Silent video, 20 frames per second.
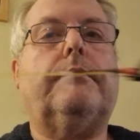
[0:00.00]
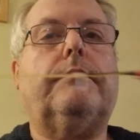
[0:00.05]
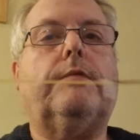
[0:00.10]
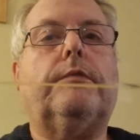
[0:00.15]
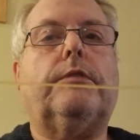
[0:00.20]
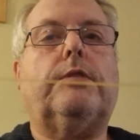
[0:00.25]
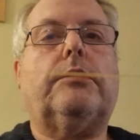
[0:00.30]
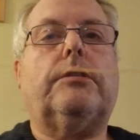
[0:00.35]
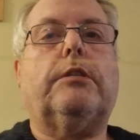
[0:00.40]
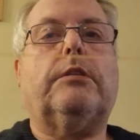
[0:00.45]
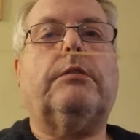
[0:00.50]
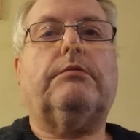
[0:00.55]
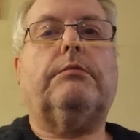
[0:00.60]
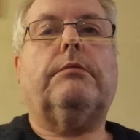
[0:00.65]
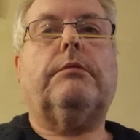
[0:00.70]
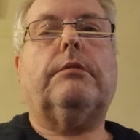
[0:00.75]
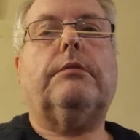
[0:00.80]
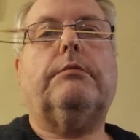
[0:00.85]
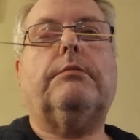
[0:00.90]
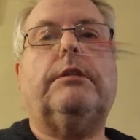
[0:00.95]
So
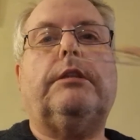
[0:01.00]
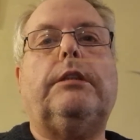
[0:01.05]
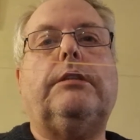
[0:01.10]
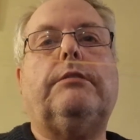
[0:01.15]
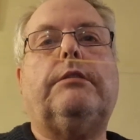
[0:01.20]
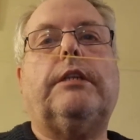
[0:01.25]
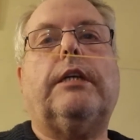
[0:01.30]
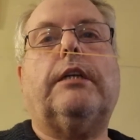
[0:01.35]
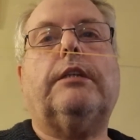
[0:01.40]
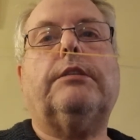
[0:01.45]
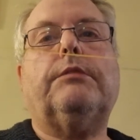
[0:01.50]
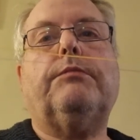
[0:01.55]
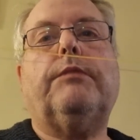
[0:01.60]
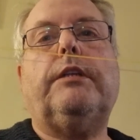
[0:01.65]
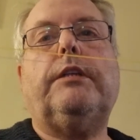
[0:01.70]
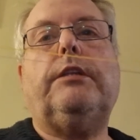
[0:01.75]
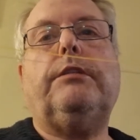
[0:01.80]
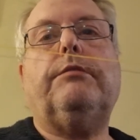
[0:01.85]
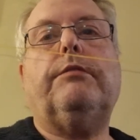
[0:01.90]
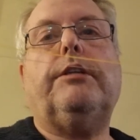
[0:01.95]
when you
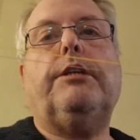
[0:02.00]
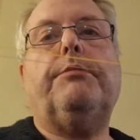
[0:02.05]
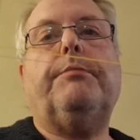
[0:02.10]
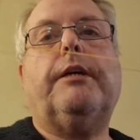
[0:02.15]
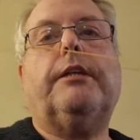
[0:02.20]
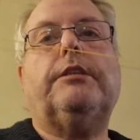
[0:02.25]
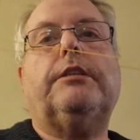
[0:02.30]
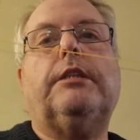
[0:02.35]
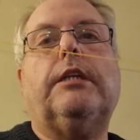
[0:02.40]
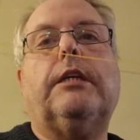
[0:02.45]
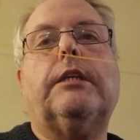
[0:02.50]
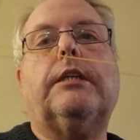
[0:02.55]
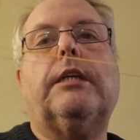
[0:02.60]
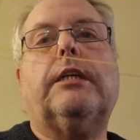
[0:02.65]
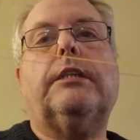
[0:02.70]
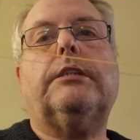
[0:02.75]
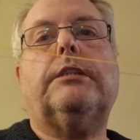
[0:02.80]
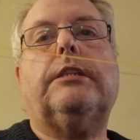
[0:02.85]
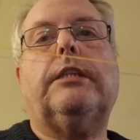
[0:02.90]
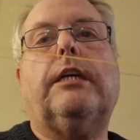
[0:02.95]
imagine that
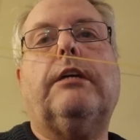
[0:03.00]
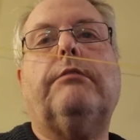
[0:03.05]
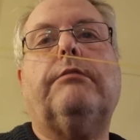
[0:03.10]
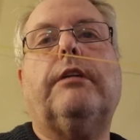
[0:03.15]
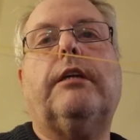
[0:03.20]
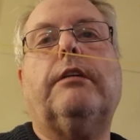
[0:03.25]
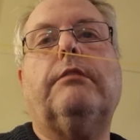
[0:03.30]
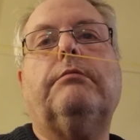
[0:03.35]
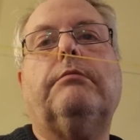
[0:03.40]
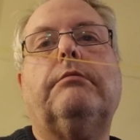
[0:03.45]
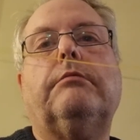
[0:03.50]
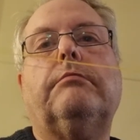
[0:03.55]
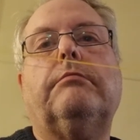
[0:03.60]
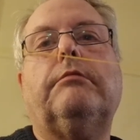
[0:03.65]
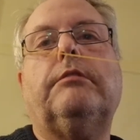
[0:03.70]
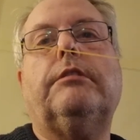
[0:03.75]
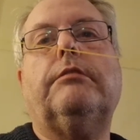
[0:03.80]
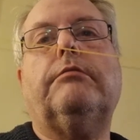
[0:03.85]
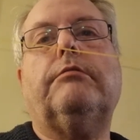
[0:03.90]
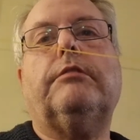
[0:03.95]
casting out now,
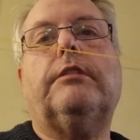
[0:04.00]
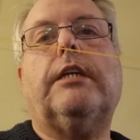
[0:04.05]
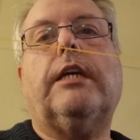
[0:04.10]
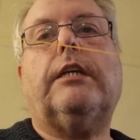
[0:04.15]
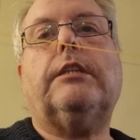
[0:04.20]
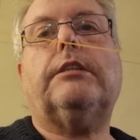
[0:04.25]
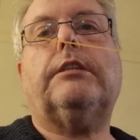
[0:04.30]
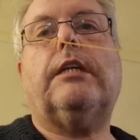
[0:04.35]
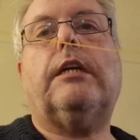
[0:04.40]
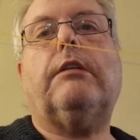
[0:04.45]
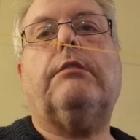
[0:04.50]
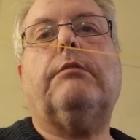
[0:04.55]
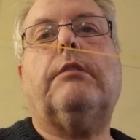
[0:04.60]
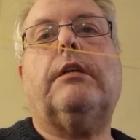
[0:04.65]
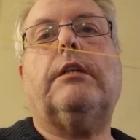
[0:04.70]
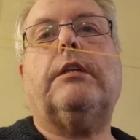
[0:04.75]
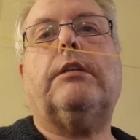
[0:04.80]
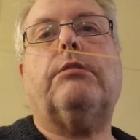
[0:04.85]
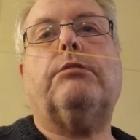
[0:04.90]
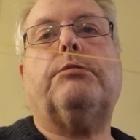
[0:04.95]
you cast out and
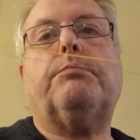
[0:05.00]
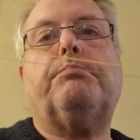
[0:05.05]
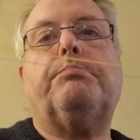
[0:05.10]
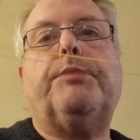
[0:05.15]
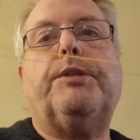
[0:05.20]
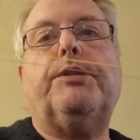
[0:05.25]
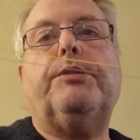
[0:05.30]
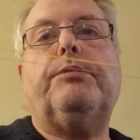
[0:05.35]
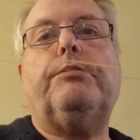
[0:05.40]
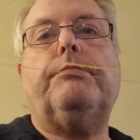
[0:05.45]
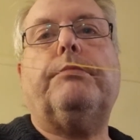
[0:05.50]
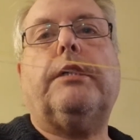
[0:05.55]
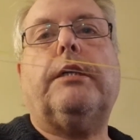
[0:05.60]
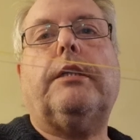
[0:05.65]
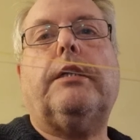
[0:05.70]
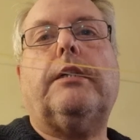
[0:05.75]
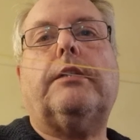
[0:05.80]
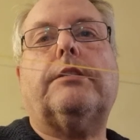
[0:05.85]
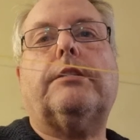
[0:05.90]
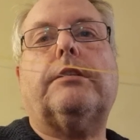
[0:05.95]
it goes boom like
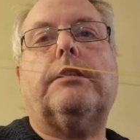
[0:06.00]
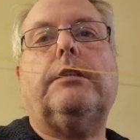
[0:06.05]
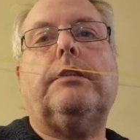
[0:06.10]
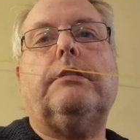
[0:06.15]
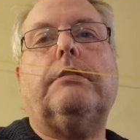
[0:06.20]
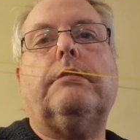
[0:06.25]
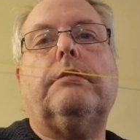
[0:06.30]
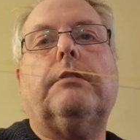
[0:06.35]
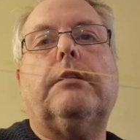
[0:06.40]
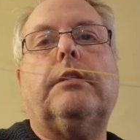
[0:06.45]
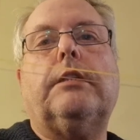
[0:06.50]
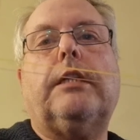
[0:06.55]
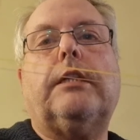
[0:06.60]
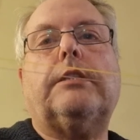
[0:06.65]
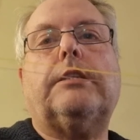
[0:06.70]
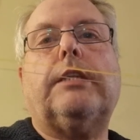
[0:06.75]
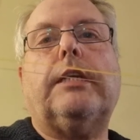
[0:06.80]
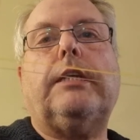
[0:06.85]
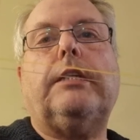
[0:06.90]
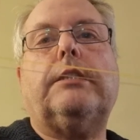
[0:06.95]
that, see, and that
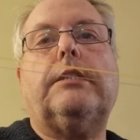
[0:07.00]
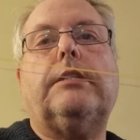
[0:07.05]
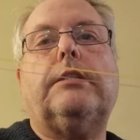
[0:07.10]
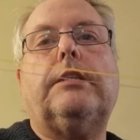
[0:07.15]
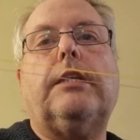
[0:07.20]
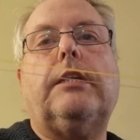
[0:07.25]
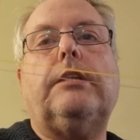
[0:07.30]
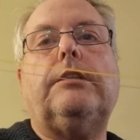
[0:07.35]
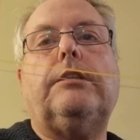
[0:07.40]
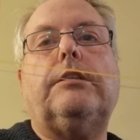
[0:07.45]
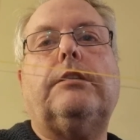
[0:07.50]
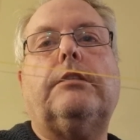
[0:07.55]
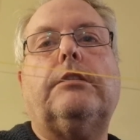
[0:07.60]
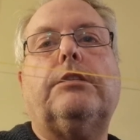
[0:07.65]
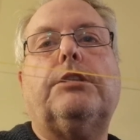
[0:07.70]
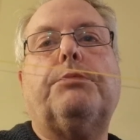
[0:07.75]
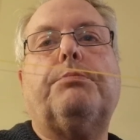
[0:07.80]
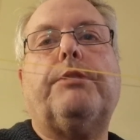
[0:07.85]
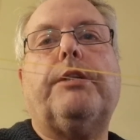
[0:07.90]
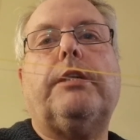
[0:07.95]
takes the tension, the
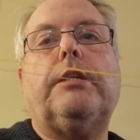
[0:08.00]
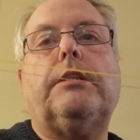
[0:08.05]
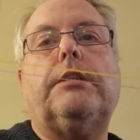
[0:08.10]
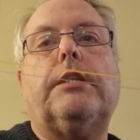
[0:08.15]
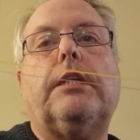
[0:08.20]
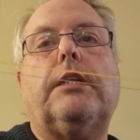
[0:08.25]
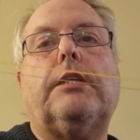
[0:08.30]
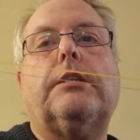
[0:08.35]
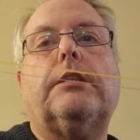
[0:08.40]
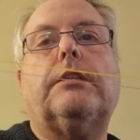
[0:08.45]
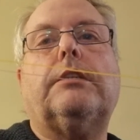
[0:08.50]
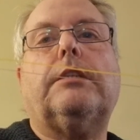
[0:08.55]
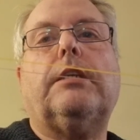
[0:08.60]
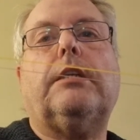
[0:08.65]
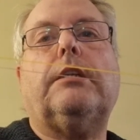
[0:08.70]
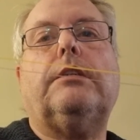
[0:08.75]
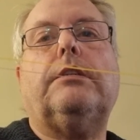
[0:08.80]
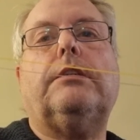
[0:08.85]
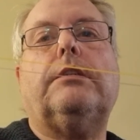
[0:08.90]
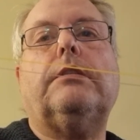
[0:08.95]
spring takes the
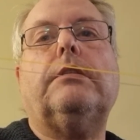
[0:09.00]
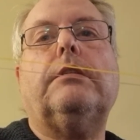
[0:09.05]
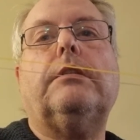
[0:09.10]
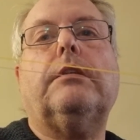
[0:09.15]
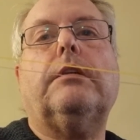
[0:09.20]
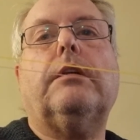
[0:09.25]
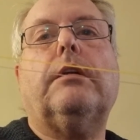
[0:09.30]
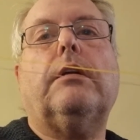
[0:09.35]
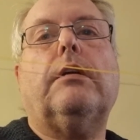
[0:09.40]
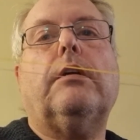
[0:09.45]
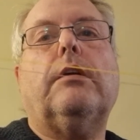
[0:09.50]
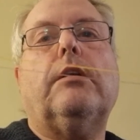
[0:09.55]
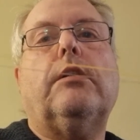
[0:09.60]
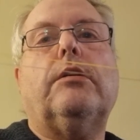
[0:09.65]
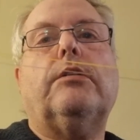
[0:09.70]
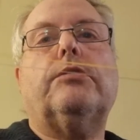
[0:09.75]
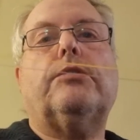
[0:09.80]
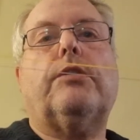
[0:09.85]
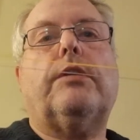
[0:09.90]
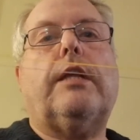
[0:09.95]
tension,
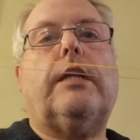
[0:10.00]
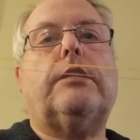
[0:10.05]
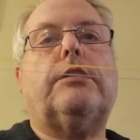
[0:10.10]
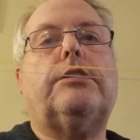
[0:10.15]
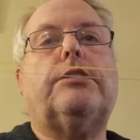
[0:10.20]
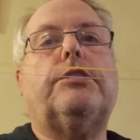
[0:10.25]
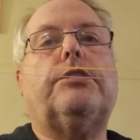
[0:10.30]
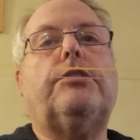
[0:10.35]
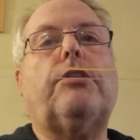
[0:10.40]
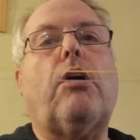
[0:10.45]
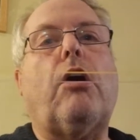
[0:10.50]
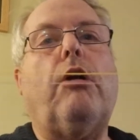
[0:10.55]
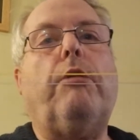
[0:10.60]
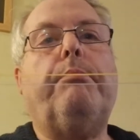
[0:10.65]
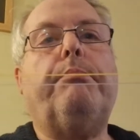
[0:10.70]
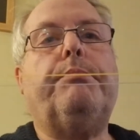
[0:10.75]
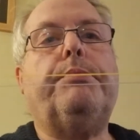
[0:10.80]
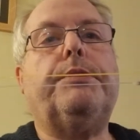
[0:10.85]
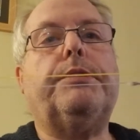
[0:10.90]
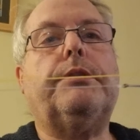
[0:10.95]
so that
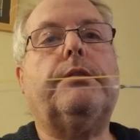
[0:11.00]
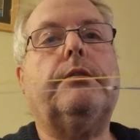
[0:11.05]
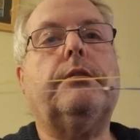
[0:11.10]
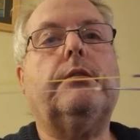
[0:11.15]
stops